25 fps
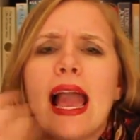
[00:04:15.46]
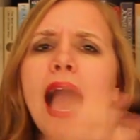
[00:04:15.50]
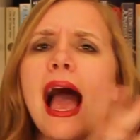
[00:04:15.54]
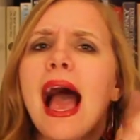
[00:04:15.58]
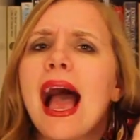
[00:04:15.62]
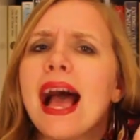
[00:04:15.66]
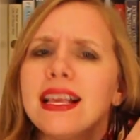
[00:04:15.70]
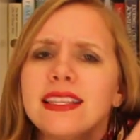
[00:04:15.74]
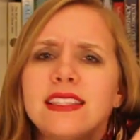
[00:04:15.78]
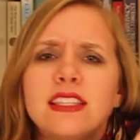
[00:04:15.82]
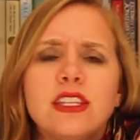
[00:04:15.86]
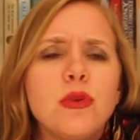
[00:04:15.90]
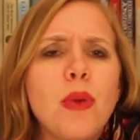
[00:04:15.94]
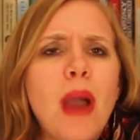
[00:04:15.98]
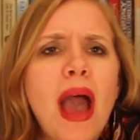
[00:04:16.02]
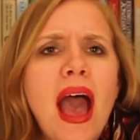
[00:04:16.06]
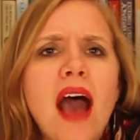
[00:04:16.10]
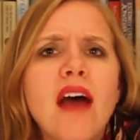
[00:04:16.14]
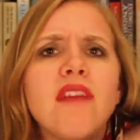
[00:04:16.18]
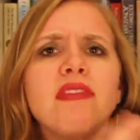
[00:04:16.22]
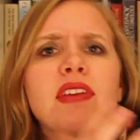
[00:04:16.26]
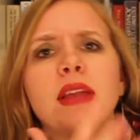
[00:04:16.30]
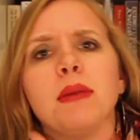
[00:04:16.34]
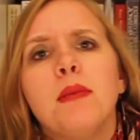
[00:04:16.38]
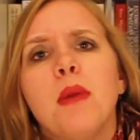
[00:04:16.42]
As you
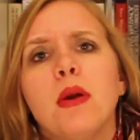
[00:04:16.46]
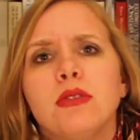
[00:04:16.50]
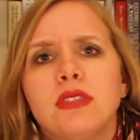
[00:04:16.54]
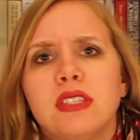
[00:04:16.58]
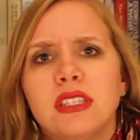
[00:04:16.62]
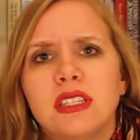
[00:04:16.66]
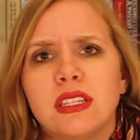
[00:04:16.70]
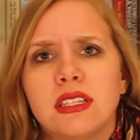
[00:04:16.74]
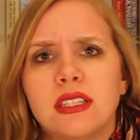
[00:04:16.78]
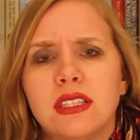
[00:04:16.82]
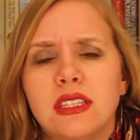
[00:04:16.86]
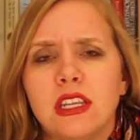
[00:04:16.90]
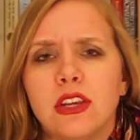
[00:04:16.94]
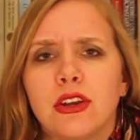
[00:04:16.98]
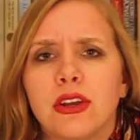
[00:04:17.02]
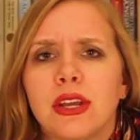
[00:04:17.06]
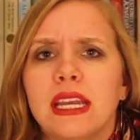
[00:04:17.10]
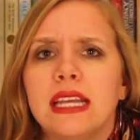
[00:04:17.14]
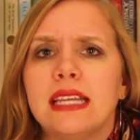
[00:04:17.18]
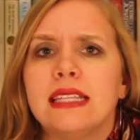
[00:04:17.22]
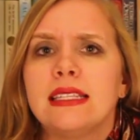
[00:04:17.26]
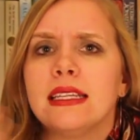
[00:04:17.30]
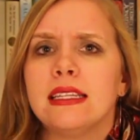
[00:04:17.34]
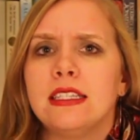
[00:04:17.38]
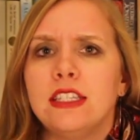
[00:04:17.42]
have in most
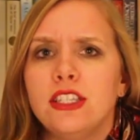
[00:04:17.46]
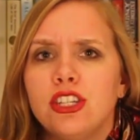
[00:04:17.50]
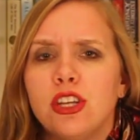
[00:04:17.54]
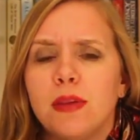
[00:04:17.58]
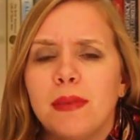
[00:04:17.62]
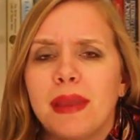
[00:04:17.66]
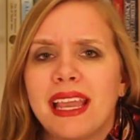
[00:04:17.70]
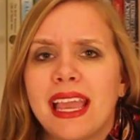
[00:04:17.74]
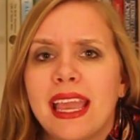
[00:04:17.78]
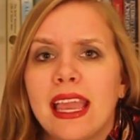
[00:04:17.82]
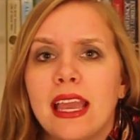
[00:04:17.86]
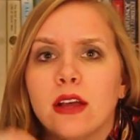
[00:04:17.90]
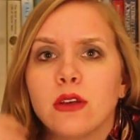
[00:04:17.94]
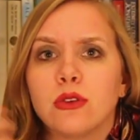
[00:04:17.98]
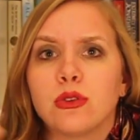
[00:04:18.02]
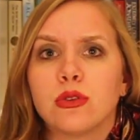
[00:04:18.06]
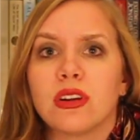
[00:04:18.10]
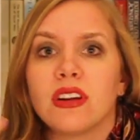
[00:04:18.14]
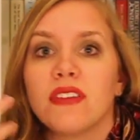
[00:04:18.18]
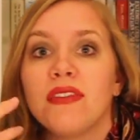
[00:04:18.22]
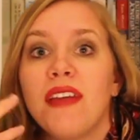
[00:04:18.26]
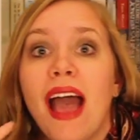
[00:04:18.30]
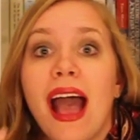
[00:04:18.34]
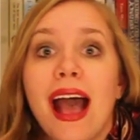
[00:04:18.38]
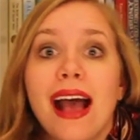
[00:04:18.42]
series, DJ MacHale
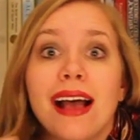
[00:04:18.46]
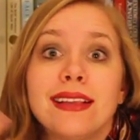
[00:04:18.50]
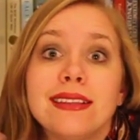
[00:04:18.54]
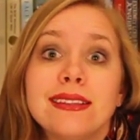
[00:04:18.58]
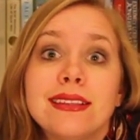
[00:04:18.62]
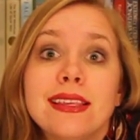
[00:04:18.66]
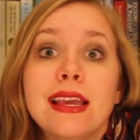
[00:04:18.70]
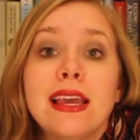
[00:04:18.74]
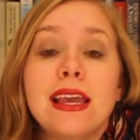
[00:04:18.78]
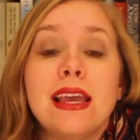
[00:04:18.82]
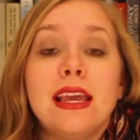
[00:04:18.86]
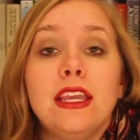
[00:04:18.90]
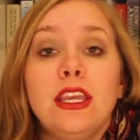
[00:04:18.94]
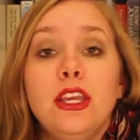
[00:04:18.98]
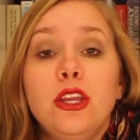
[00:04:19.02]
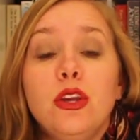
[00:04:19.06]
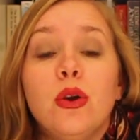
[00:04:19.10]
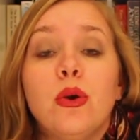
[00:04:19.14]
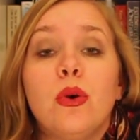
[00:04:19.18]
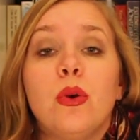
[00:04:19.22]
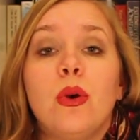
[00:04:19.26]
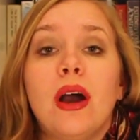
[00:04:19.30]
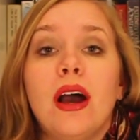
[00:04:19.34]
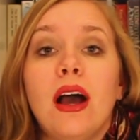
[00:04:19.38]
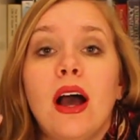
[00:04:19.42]
sort of has,
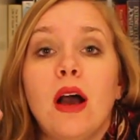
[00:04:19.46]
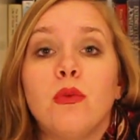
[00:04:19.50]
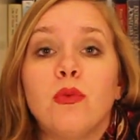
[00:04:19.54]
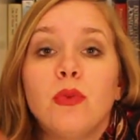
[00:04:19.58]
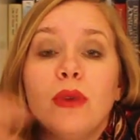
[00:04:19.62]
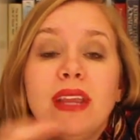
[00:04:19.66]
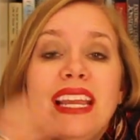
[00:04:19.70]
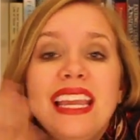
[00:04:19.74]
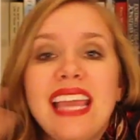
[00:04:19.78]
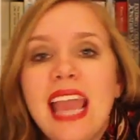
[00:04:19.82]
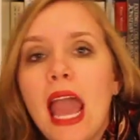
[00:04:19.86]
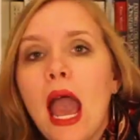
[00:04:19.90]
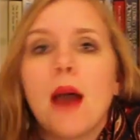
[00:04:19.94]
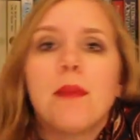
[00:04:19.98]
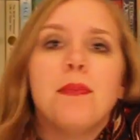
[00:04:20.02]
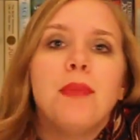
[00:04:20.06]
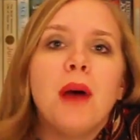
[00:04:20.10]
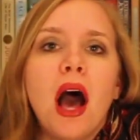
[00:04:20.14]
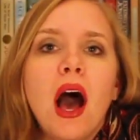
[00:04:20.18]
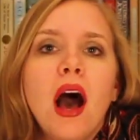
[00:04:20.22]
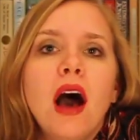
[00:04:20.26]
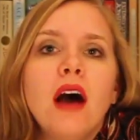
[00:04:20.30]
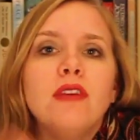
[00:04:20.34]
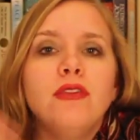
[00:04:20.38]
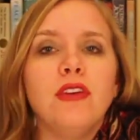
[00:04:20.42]
a recap
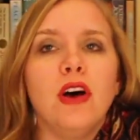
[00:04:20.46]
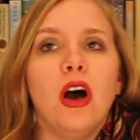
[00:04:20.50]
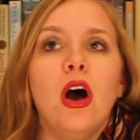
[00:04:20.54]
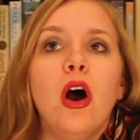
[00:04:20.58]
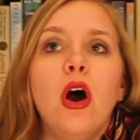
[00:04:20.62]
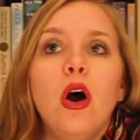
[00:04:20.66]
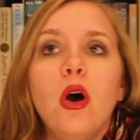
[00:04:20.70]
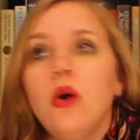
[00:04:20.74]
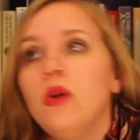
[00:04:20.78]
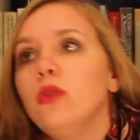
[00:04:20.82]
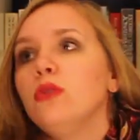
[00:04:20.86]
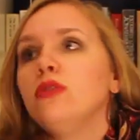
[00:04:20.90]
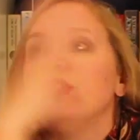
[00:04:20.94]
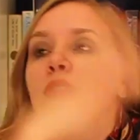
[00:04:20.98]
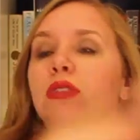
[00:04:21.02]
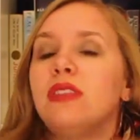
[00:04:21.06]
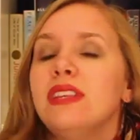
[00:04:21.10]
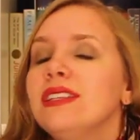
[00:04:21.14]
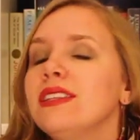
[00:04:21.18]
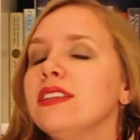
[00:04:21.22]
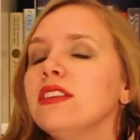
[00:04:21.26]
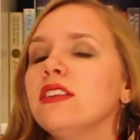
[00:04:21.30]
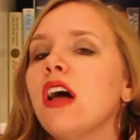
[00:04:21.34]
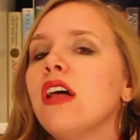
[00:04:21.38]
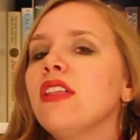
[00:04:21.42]
of, oh, so
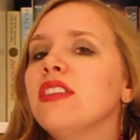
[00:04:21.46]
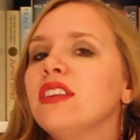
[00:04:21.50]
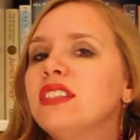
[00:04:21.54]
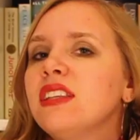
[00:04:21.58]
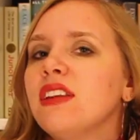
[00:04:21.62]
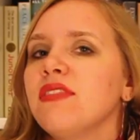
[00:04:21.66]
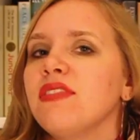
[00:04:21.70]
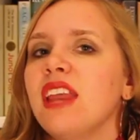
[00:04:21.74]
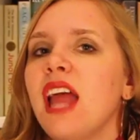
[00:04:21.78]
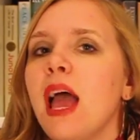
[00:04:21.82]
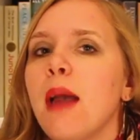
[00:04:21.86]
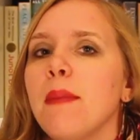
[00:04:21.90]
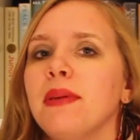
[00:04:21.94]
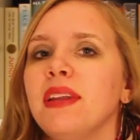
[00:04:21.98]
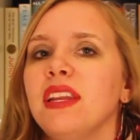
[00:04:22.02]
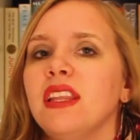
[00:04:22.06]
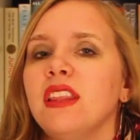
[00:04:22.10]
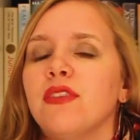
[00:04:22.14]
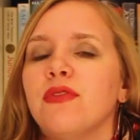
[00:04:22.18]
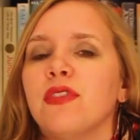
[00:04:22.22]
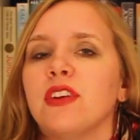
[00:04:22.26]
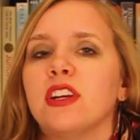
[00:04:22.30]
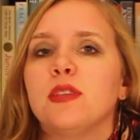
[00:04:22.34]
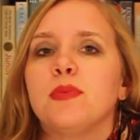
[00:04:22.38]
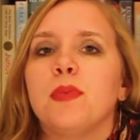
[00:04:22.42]
this is all the stuff that happened in
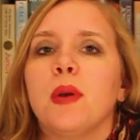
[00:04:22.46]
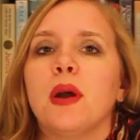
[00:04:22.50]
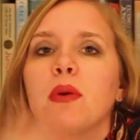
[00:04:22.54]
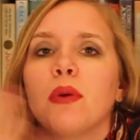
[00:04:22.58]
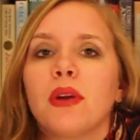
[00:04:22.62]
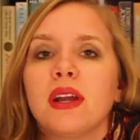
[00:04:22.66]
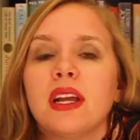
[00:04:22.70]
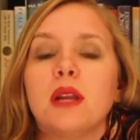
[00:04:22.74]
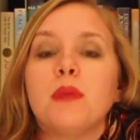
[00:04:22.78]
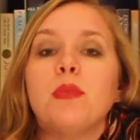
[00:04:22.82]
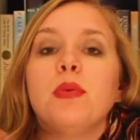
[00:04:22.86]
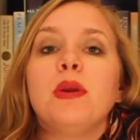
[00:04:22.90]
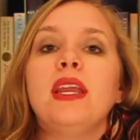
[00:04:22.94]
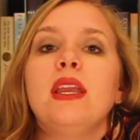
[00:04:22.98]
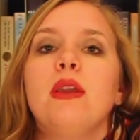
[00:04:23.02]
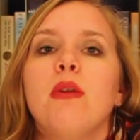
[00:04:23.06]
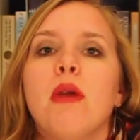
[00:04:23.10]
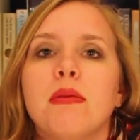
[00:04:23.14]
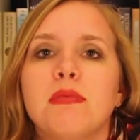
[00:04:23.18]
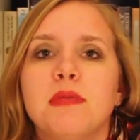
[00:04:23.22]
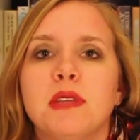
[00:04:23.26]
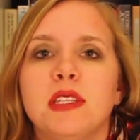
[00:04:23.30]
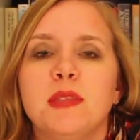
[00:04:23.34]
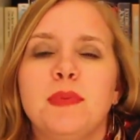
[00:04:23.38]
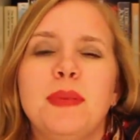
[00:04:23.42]
the first book. We're going to bring you
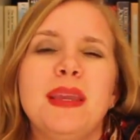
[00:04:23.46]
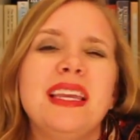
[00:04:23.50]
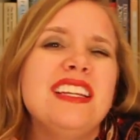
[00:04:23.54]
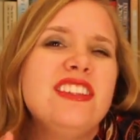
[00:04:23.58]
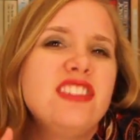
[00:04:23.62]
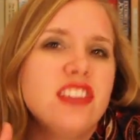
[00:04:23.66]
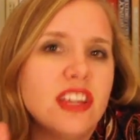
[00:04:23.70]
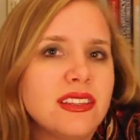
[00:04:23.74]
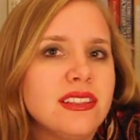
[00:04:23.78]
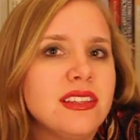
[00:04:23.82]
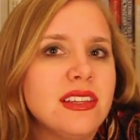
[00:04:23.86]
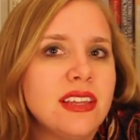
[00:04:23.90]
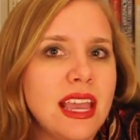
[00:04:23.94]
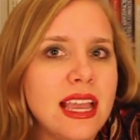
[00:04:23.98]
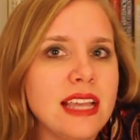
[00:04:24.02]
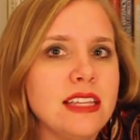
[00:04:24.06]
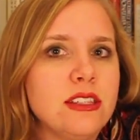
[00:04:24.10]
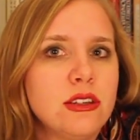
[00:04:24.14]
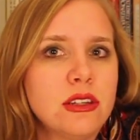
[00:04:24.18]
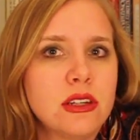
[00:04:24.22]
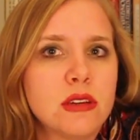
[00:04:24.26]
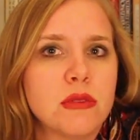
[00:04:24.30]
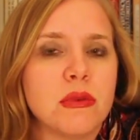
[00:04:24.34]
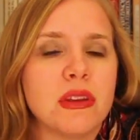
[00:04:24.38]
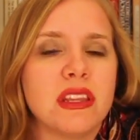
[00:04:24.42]
up to speed just in case
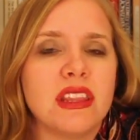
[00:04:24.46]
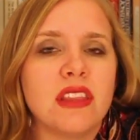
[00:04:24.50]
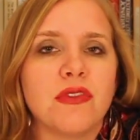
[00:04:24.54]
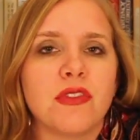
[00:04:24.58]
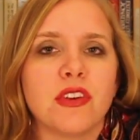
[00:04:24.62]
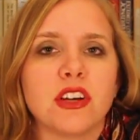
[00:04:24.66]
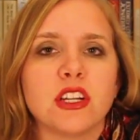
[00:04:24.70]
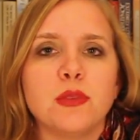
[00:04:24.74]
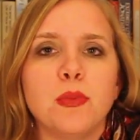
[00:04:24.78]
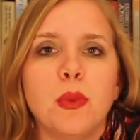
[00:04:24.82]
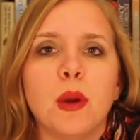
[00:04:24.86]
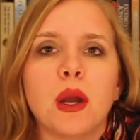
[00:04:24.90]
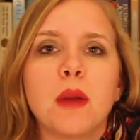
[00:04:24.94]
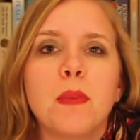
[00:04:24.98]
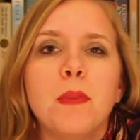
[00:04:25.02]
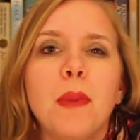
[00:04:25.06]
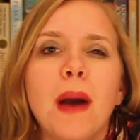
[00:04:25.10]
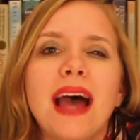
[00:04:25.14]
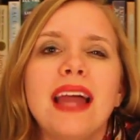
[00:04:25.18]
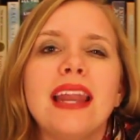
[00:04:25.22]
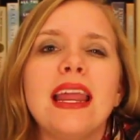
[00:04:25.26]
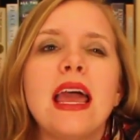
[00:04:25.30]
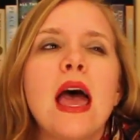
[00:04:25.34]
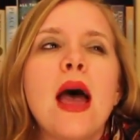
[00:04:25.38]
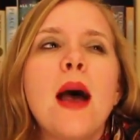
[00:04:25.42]
you didn't read the first book.
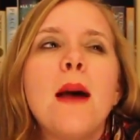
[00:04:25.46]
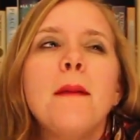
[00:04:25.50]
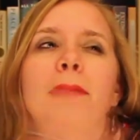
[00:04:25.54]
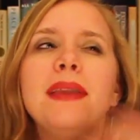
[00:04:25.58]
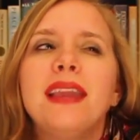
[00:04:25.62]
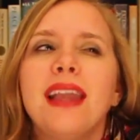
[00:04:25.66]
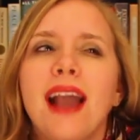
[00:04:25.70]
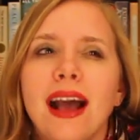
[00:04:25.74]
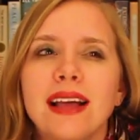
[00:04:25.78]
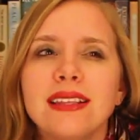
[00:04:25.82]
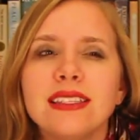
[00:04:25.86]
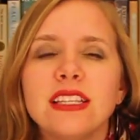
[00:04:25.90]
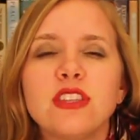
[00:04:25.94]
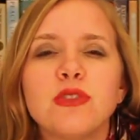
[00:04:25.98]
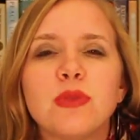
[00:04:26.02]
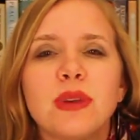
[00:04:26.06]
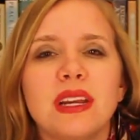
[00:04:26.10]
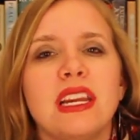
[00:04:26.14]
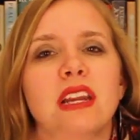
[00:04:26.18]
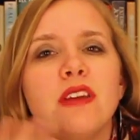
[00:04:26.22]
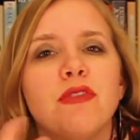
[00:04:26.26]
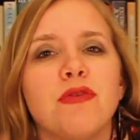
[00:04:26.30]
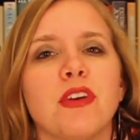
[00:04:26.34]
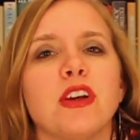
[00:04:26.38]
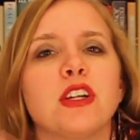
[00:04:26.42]
But because it's
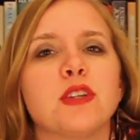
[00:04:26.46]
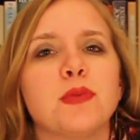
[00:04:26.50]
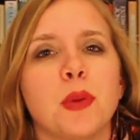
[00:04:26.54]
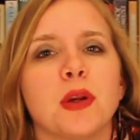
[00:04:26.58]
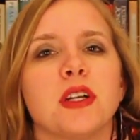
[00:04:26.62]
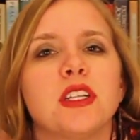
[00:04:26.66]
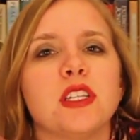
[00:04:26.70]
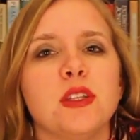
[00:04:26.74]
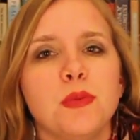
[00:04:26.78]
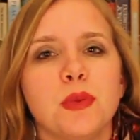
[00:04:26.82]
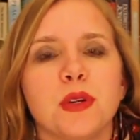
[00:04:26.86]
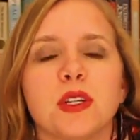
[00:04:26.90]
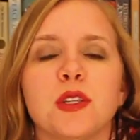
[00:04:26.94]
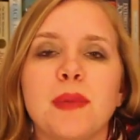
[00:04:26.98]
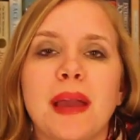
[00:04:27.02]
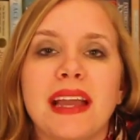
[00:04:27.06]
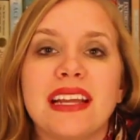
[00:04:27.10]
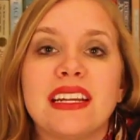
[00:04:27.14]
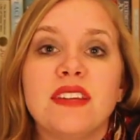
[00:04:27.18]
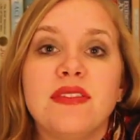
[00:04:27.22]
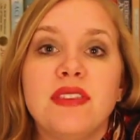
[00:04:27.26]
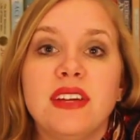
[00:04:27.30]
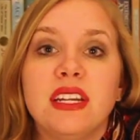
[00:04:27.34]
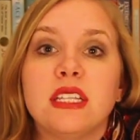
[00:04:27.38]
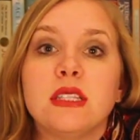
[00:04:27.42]
written in first-person
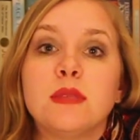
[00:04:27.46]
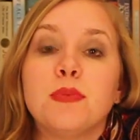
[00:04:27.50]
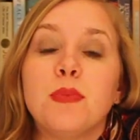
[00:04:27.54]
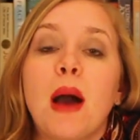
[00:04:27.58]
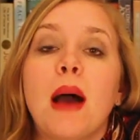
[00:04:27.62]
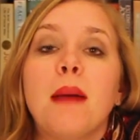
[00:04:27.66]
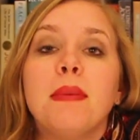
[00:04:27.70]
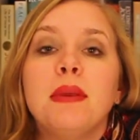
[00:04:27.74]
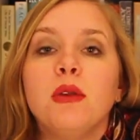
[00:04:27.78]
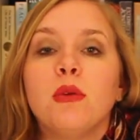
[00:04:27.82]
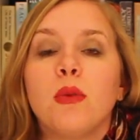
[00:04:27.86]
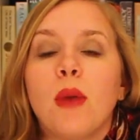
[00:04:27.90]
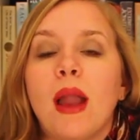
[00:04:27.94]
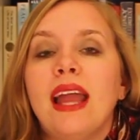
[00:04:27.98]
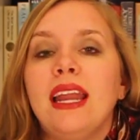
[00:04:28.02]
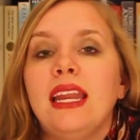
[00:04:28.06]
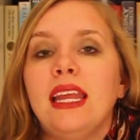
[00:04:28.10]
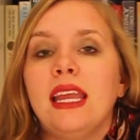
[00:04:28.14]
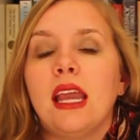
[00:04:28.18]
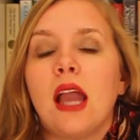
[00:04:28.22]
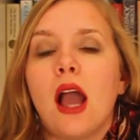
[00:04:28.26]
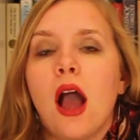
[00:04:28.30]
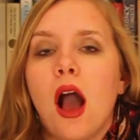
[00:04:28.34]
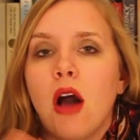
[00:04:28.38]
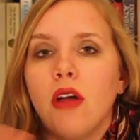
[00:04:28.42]
perspective and it's Bobby
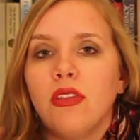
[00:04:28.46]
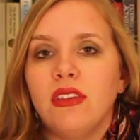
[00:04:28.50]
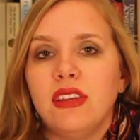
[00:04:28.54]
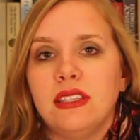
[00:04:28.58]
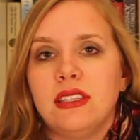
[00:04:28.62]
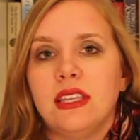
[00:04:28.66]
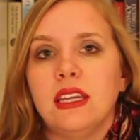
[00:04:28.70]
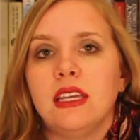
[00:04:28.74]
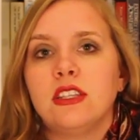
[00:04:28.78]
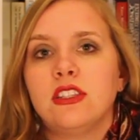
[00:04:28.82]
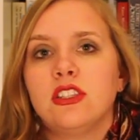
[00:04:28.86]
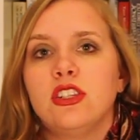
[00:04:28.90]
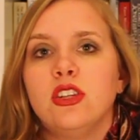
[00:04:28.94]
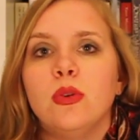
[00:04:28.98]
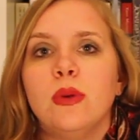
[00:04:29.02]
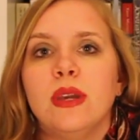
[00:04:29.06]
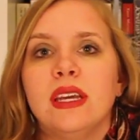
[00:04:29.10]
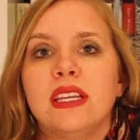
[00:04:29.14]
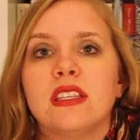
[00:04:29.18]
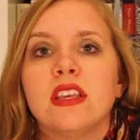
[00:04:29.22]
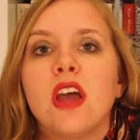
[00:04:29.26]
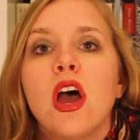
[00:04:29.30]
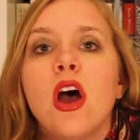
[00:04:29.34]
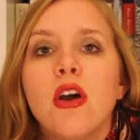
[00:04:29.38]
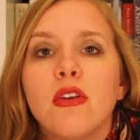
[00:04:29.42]
writing all these things to
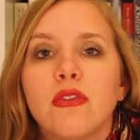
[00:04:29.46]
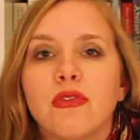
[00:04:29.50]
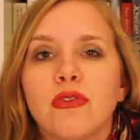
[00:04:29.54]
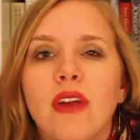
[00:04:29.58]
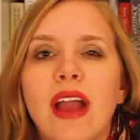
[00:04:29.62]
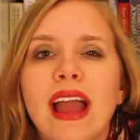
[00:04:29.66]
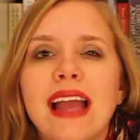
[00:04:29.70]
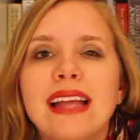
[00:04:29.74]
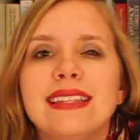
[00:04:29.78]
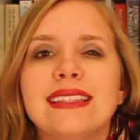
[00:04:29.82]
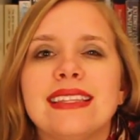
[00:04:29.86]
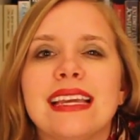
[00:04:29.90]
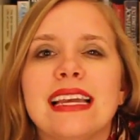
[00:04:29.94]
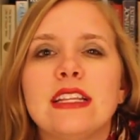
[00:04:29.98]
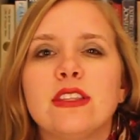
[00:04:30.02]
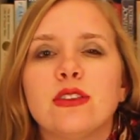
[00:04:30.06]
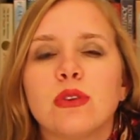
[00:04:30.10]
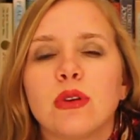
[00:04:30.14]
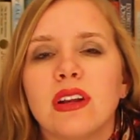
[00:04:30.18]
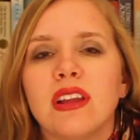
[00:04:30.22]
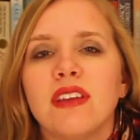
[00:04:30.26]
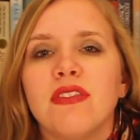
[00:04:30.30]
his friends, it